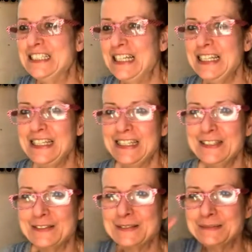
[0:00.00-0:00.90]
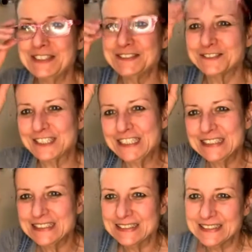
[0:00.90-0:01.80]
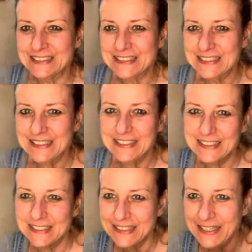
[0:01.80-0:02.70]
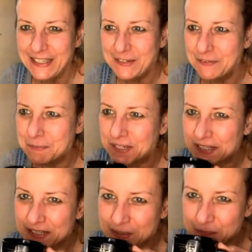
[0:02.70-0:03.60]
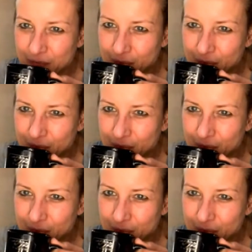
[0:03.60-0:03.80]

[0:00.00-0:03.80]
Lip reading: Hello, my friends. Hi, everybody.